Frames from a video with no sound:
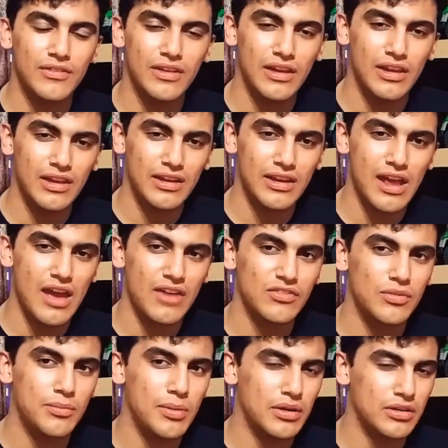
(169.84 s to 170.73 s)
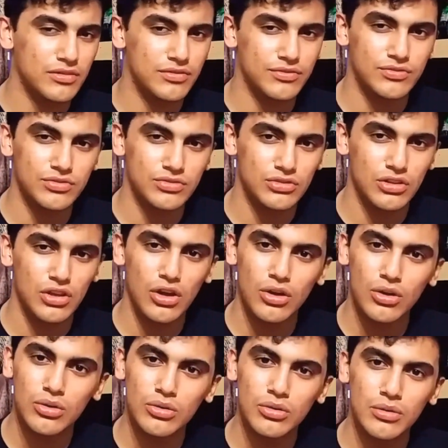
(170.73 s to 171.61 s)
and have a better
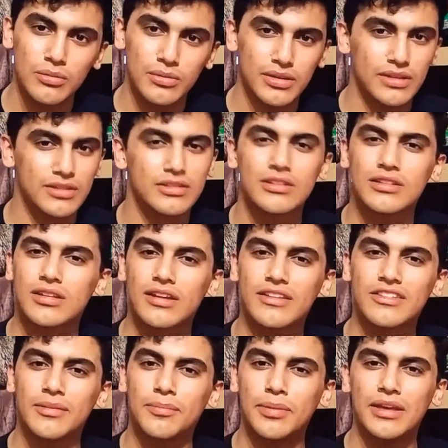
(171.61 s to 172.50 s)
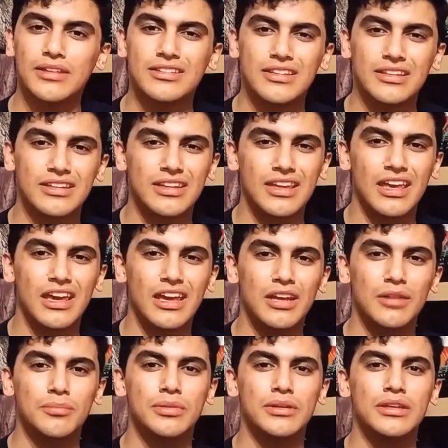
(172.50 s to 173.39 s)
flow, because sometimes the pacing
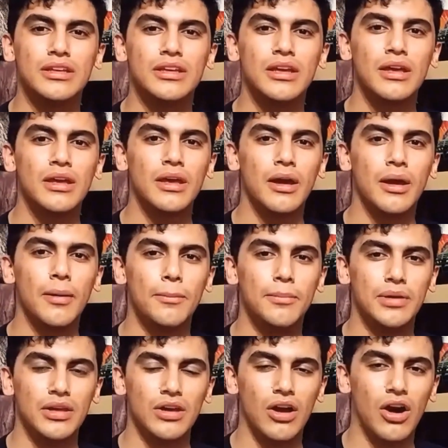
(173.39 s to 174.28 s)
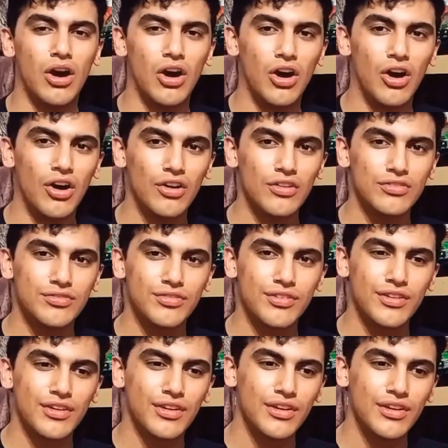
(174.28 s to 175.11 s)
can be a bit off,